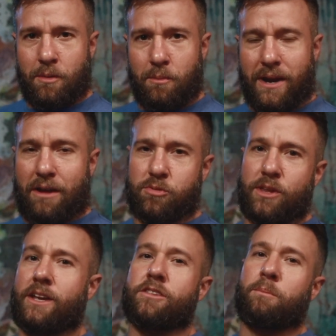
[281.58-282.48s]
But after
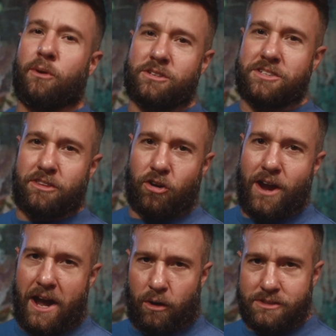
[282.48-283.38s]
they get the pussy, they're
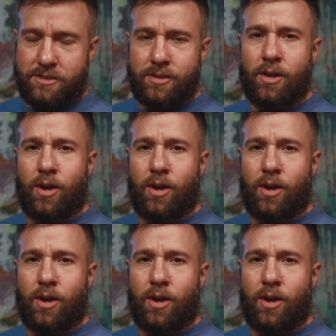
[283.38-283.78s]
out.